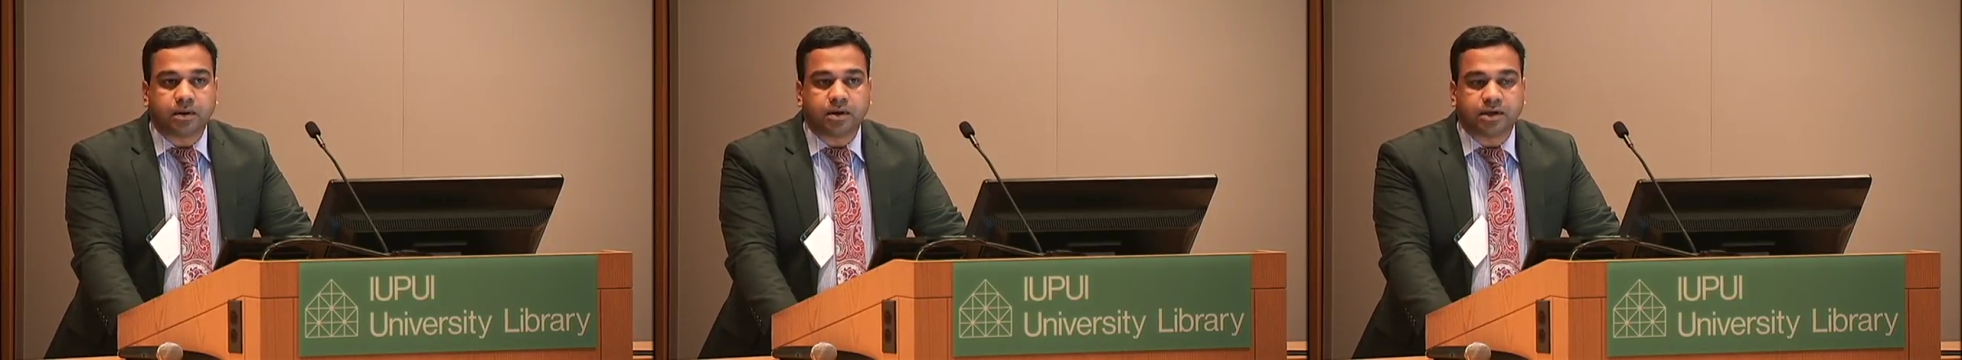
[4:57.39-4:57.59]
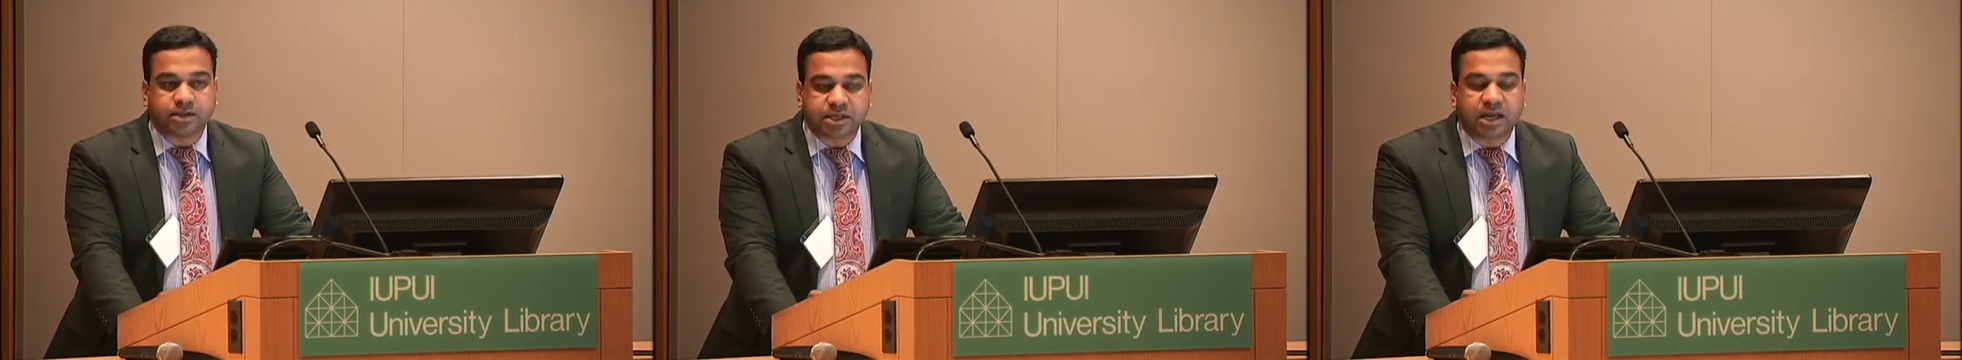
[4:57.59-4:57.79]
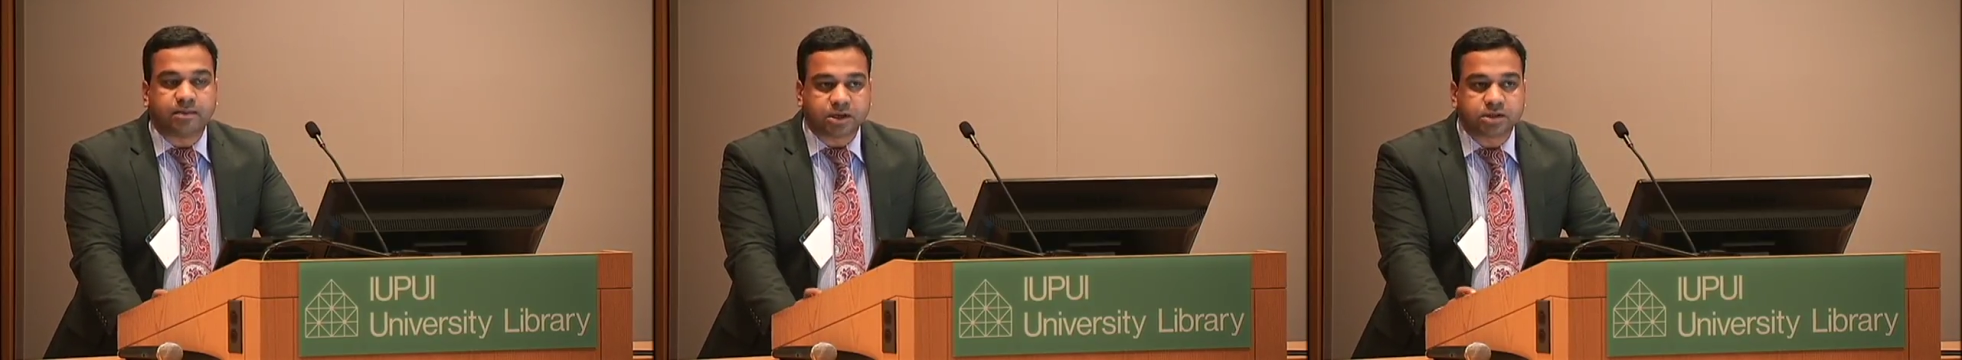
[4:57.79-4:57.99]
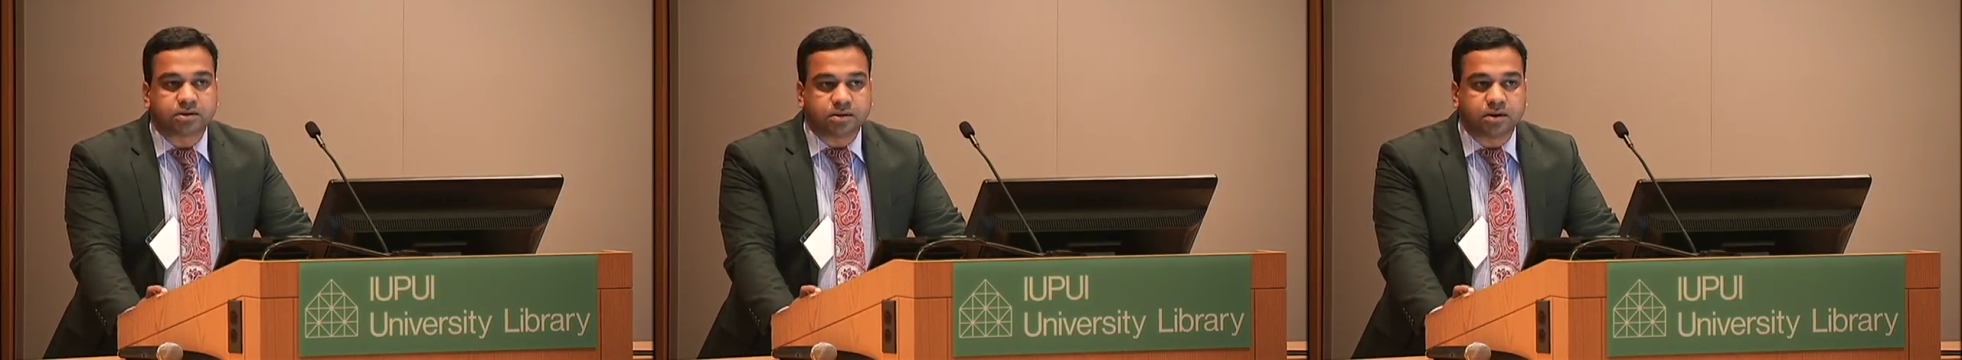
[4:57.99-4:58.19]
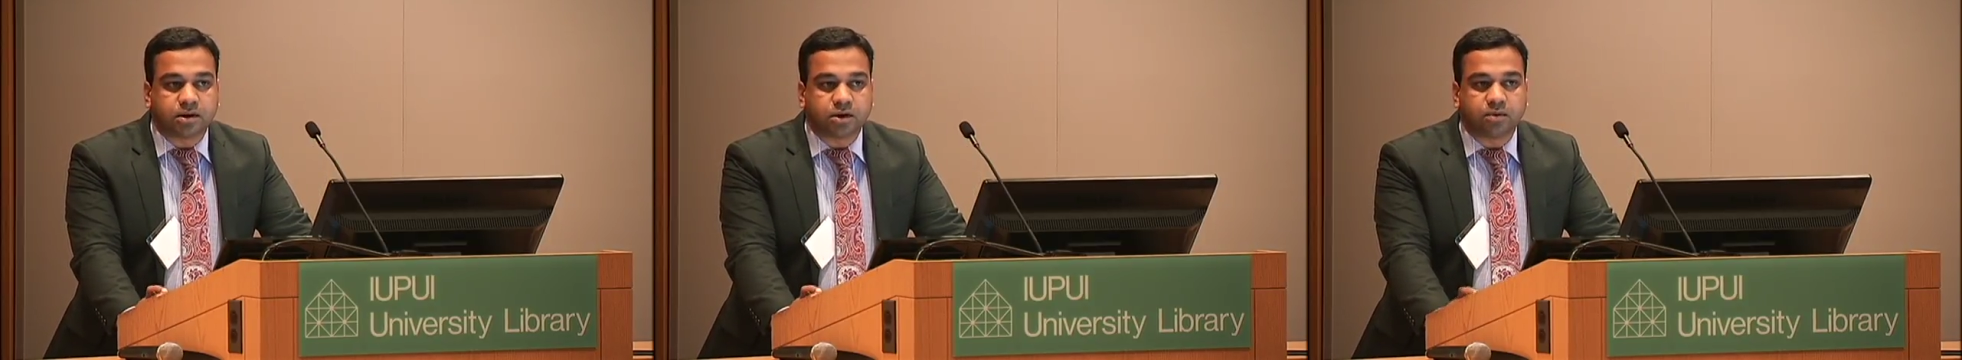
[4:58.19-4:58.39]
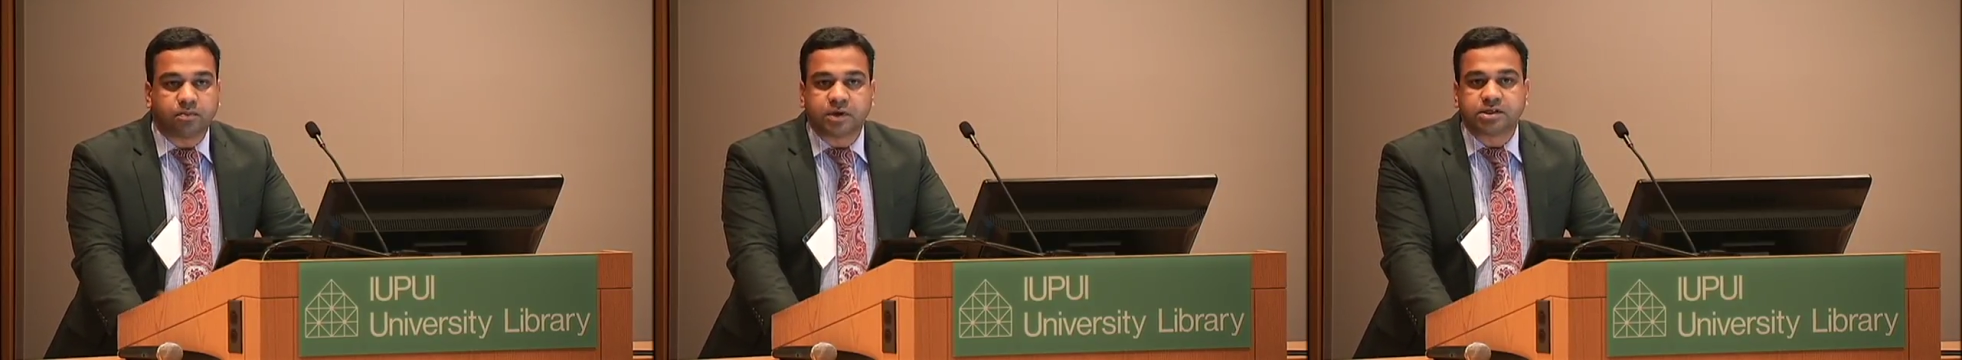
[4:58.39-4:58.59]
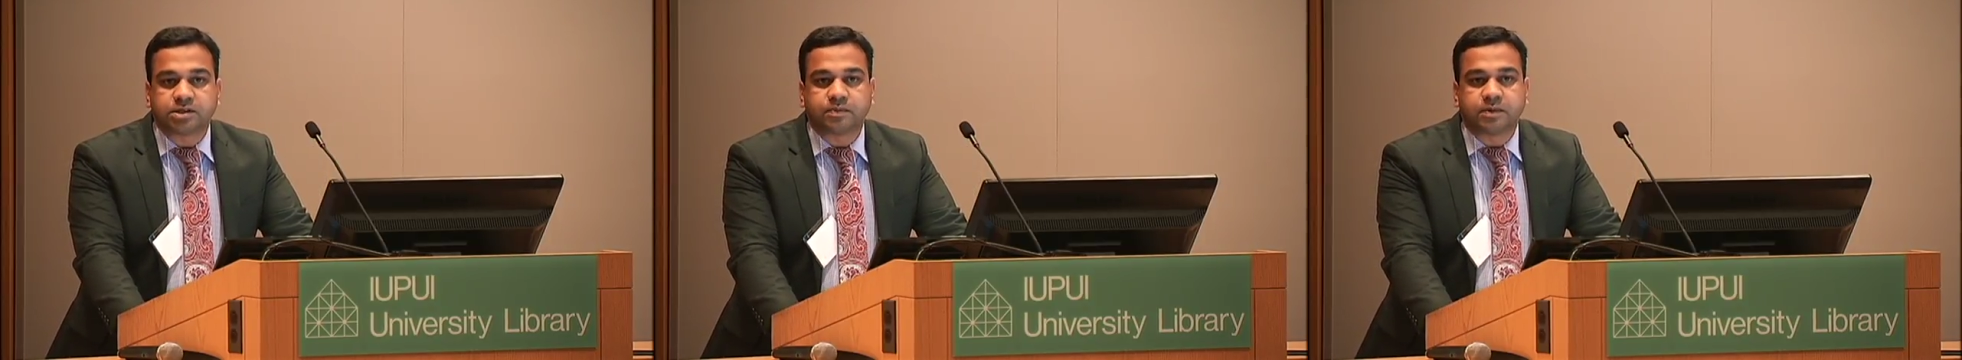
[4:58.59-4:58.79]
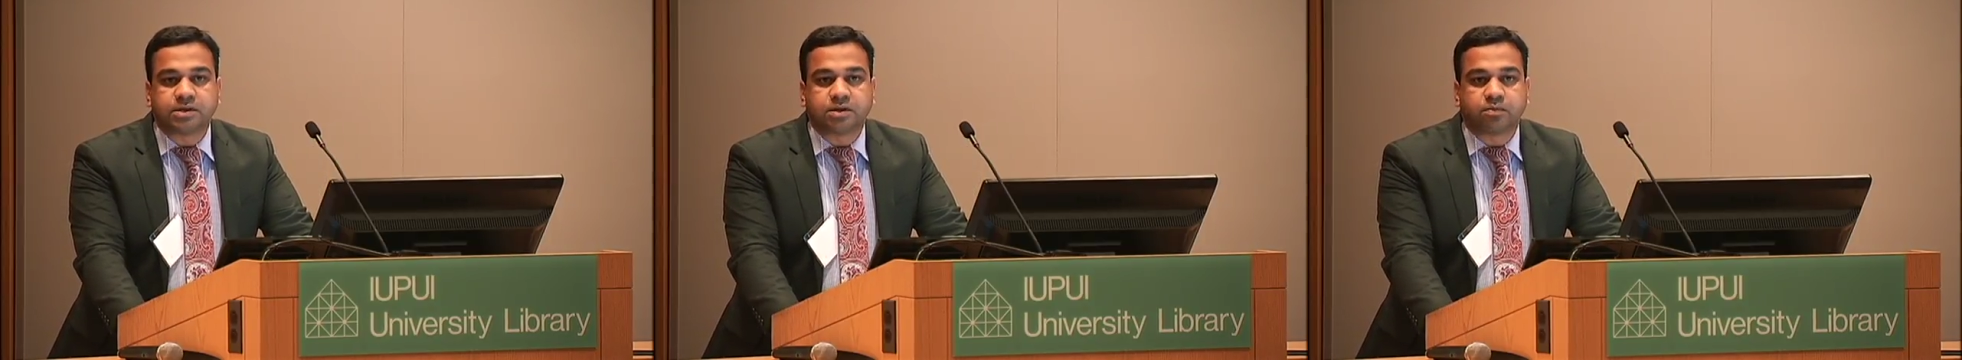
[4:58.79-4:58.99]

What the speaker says: Islamic principals